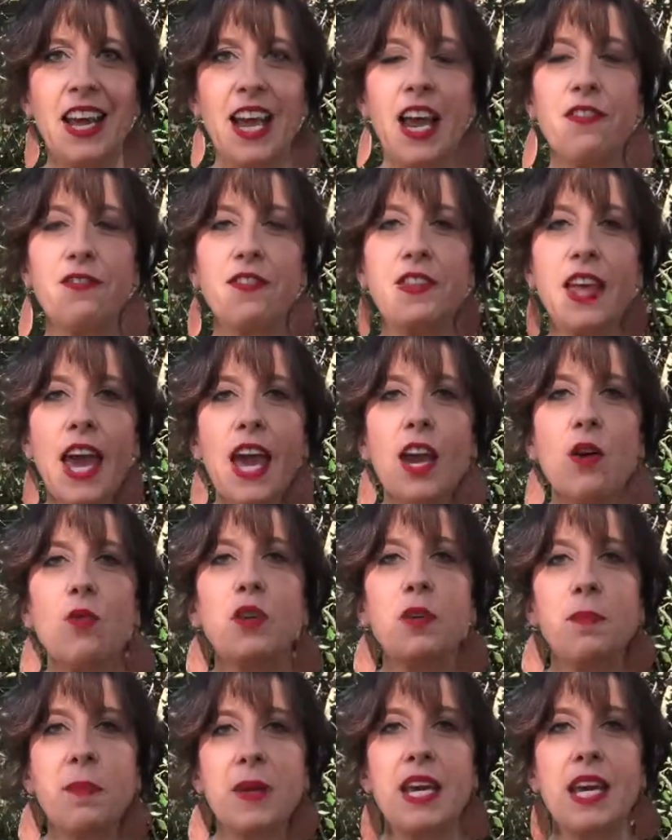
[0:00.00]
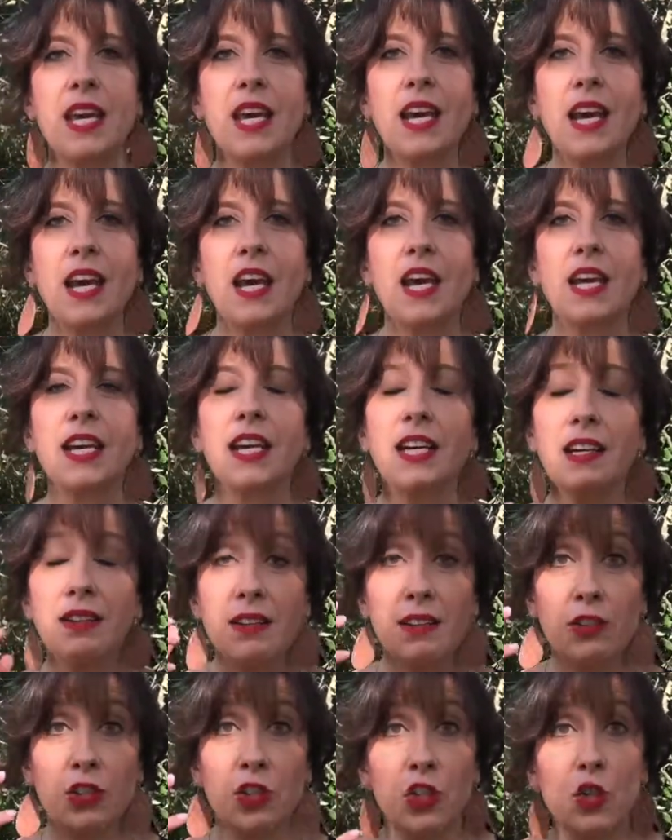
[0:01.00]
if they would be
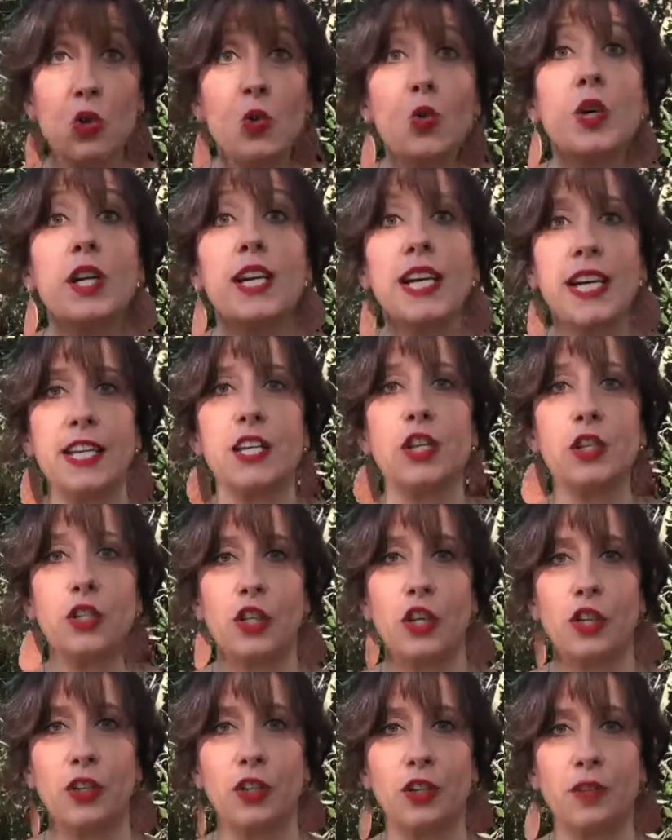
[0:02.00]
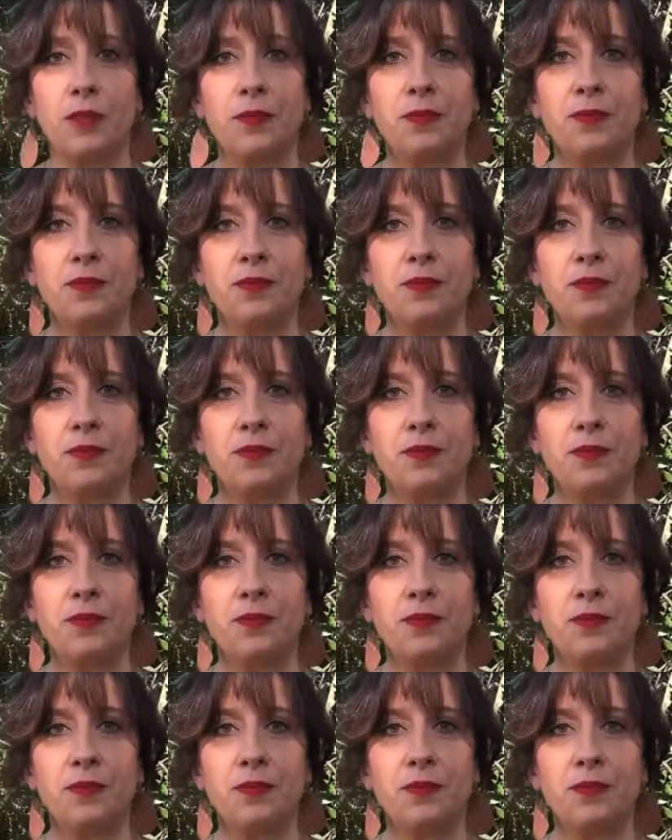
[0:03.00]
your inner circle.